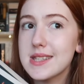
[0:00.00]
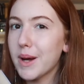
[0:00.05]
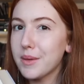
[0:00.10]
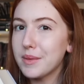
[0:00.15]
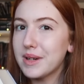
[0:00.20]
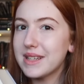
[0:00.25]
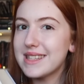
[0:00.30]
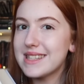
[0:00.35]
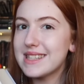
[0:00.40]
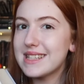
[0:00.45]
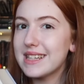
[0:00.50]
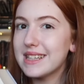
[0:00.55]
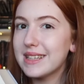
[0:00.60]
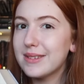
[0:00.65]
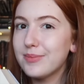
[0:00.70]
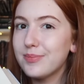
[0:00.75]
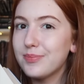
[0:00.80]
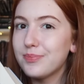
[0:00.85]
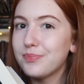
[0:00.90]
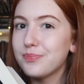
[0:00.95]
by
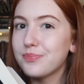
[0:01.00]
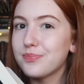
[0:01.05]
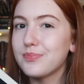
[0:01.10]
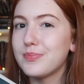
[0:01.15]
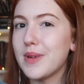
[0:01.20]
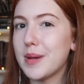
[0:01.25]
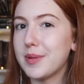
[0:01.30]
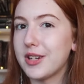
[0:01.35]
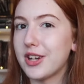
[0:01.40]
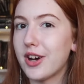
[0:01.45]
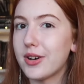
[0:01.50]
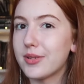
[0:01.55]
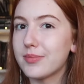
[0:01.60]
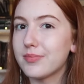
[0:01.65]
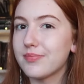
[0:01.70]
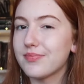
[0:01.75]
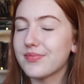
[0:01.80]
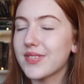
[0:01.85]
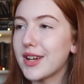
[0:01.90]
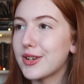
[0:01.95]
Wednesday? Maybe not.
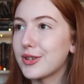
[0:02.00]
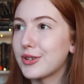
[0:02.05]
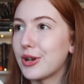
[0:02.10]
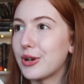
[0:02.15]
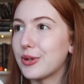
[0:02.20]
I don't